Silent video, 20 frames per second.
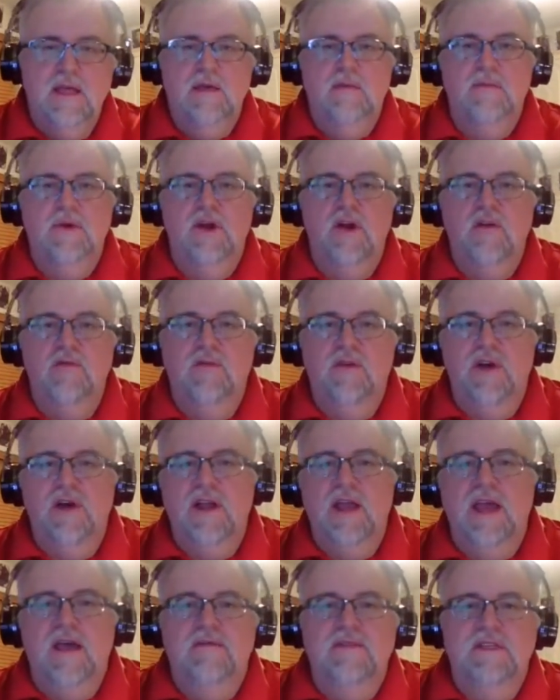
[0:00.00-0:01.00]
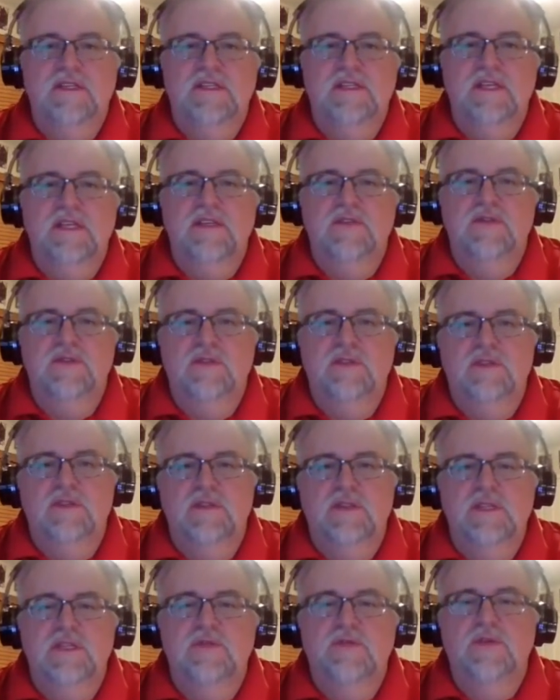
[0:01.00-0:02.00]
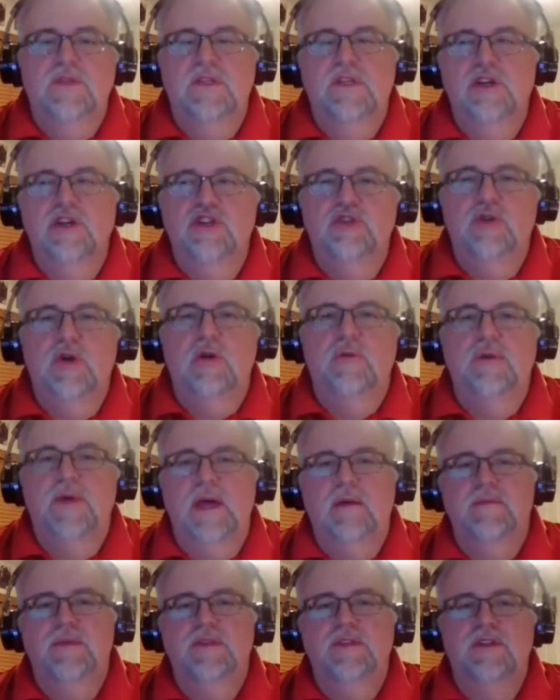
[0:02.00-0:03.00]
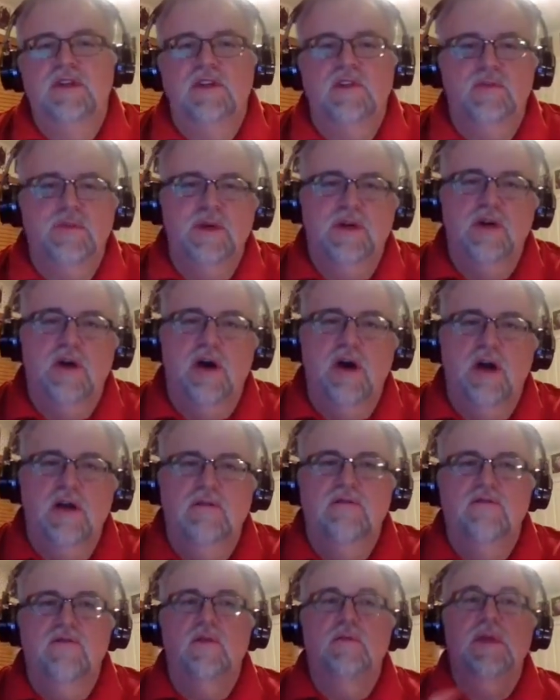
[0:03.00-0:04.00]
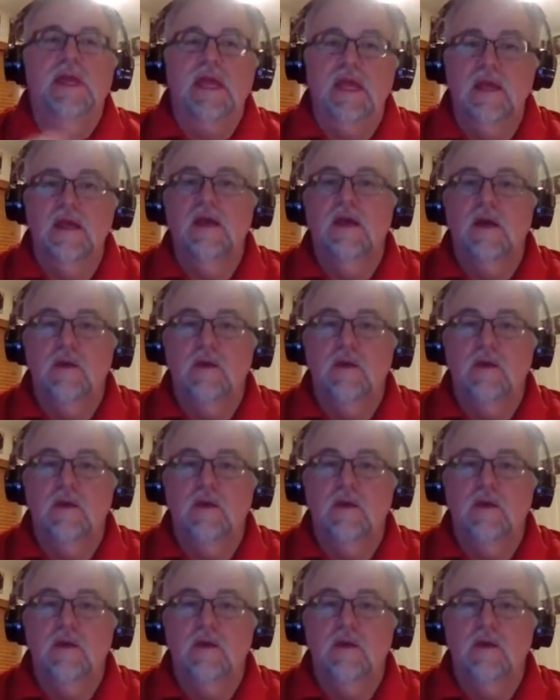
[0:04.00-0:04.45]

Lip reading: But overall, I'd have to say this was an enjoyable episode of Picard for me